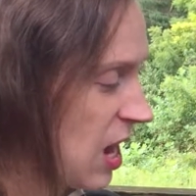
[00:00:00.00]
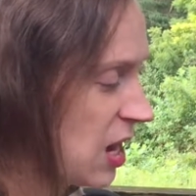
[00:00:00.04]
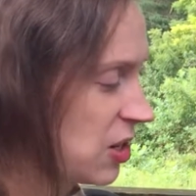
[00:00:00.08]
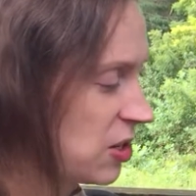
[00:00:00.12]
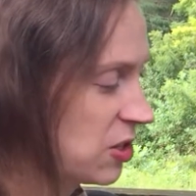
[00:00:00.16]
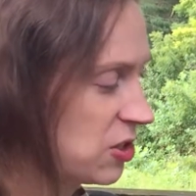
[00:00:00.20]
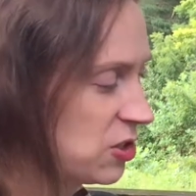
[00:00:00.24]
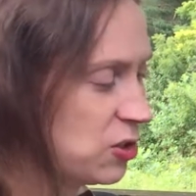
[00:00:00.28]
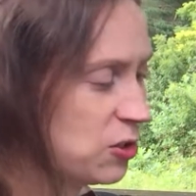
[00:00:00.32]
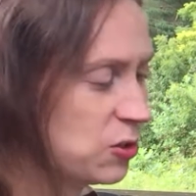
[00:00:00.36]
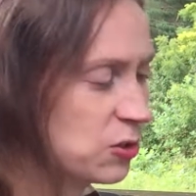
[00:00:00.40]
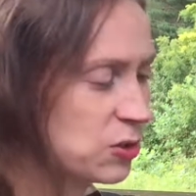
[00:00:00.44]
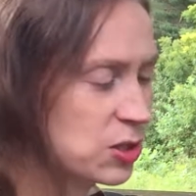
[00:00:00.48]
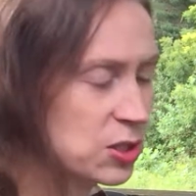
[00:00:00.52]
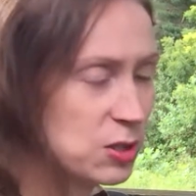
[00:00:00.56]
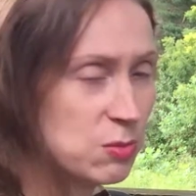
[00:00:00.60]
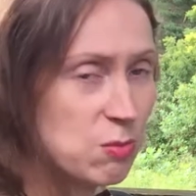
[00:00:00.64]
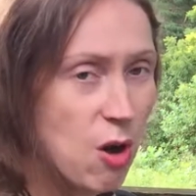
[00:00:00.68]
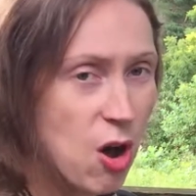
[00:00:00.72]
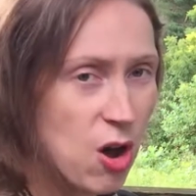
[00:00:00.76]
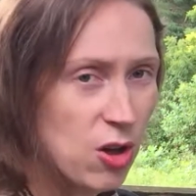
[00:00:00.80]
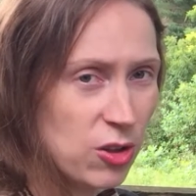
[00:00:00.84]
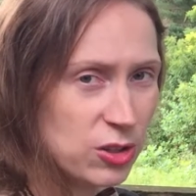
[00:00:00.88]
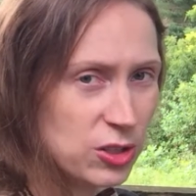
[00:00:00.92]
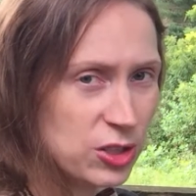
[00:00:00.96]
I could use
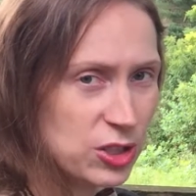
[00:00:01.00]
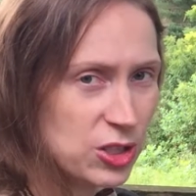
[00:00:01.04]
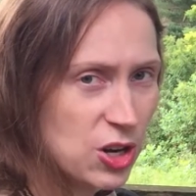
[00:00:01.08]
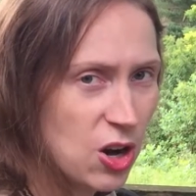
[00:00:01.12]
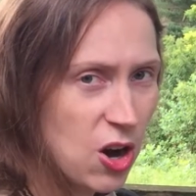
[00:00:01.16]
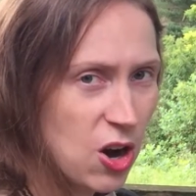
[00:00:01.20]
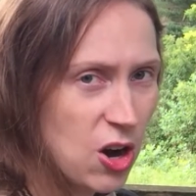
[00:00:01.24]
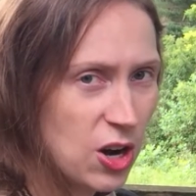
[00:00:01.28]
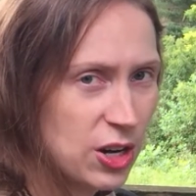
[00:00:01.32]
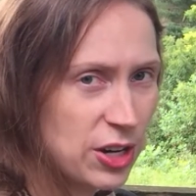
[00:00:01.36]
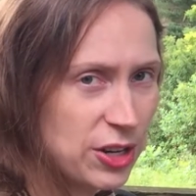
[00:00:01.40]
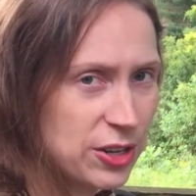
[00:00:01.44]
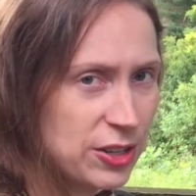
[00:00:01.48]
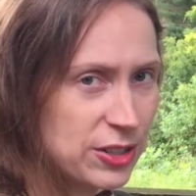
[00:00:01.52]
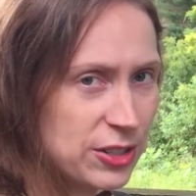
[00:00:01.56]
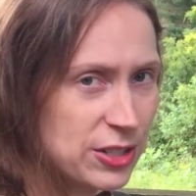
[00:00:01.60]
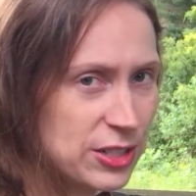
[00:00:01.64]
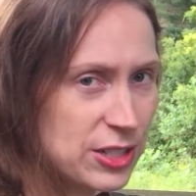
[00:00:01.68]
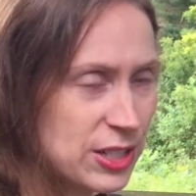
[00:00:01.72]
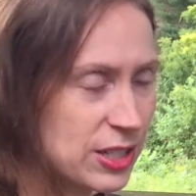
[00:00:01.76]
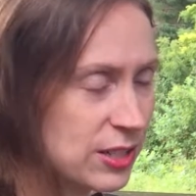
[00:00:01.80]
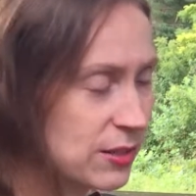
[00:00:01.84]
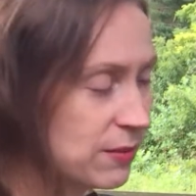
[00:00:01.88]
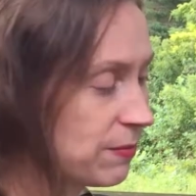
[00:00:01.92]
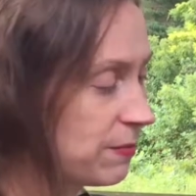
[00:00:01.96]
smaller
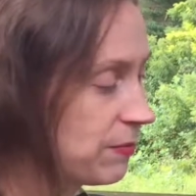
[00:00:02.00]
jars